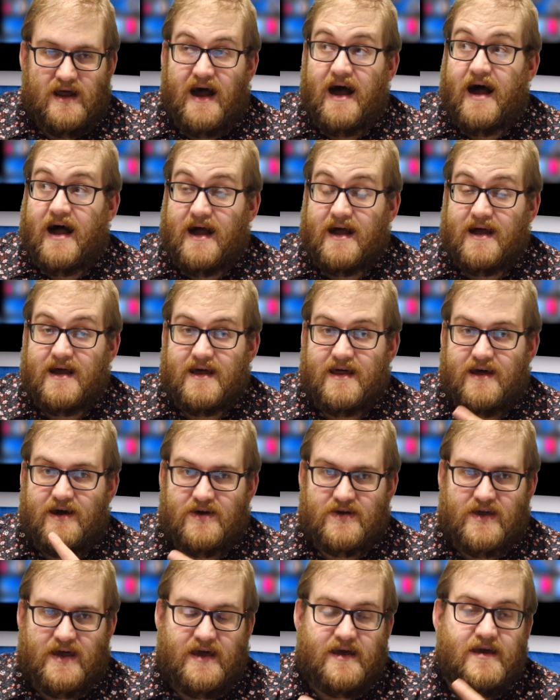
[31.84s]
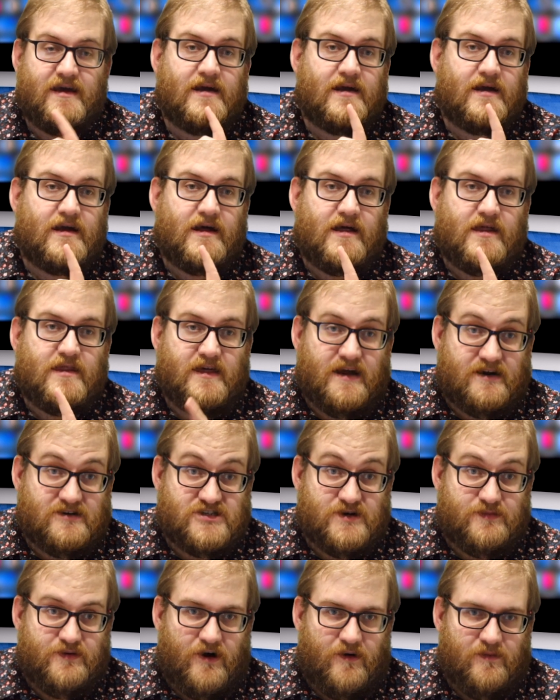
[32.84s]
Ah, okay.
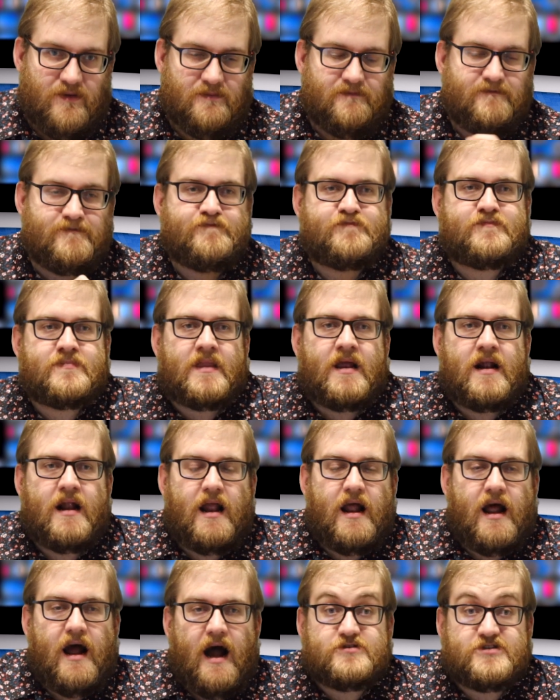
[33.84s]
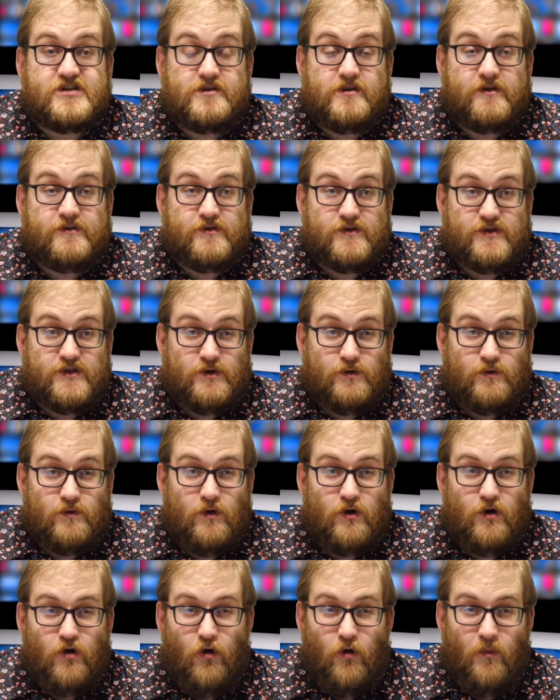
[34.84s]
There's your problem. Those of you that don't
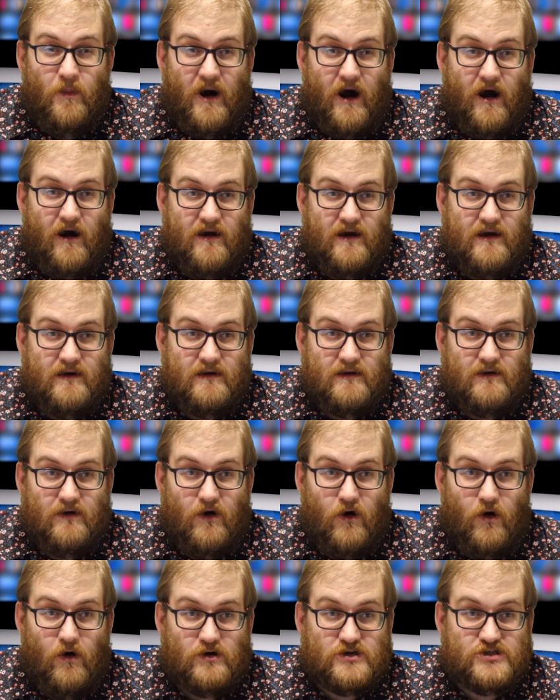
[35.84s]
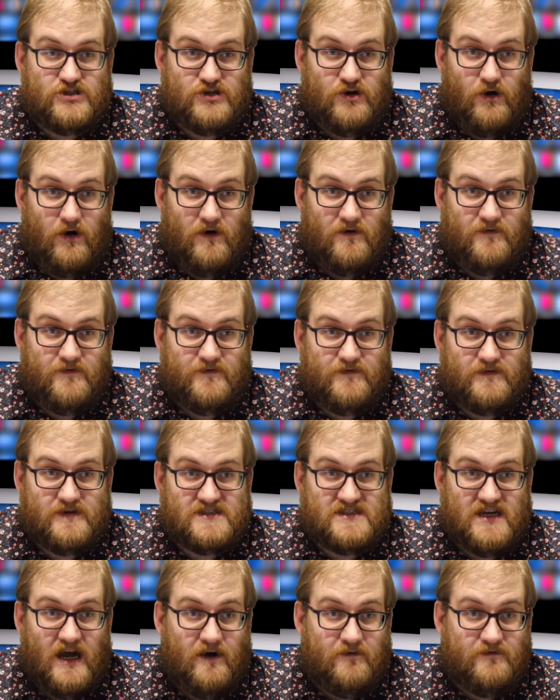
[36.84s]
know, COPART auction off
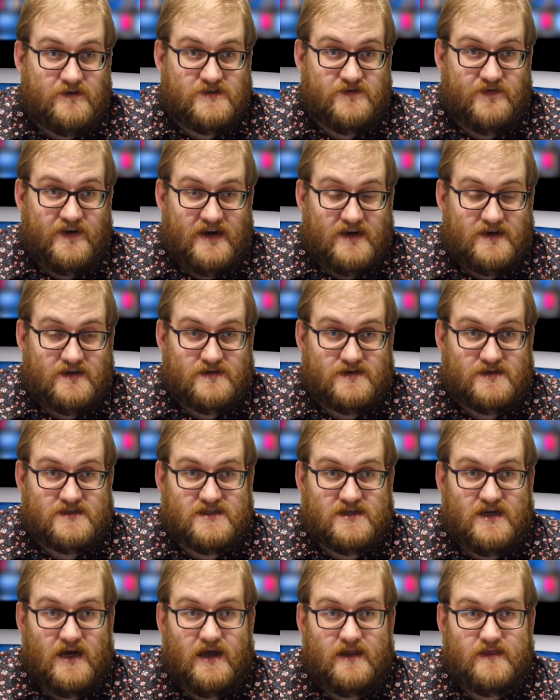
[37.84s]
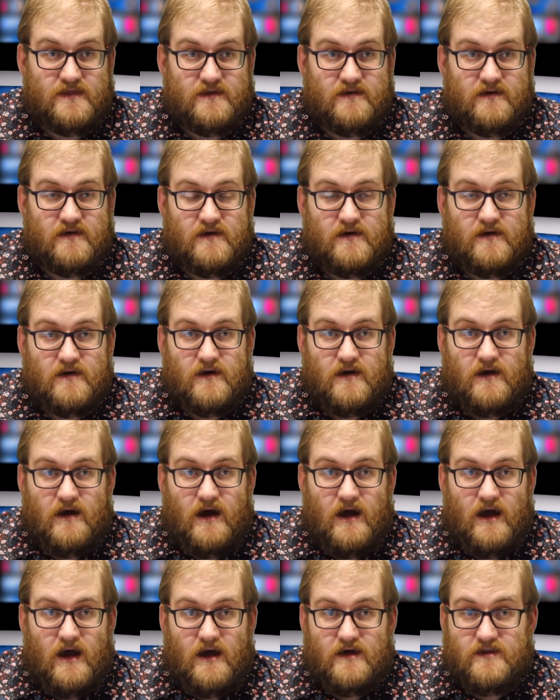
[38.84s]
salvage vehicles, and
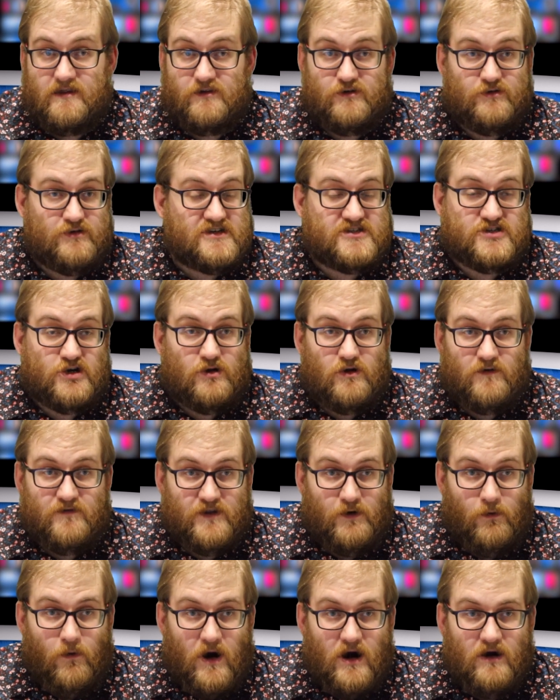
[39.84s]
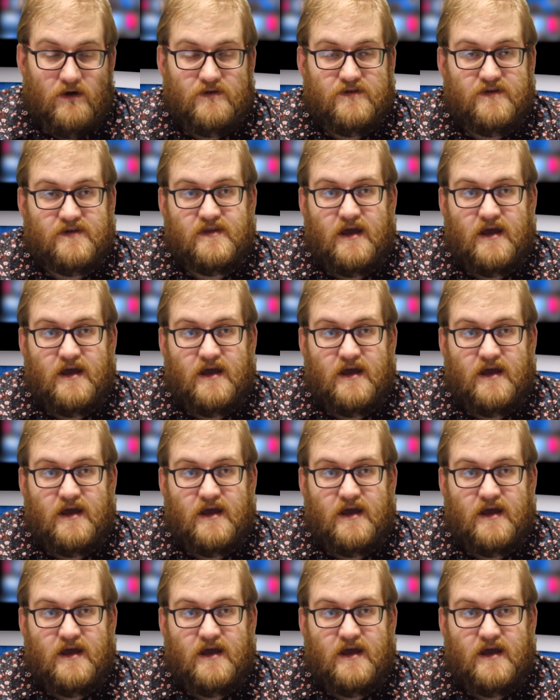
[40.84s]
they do this all over the world.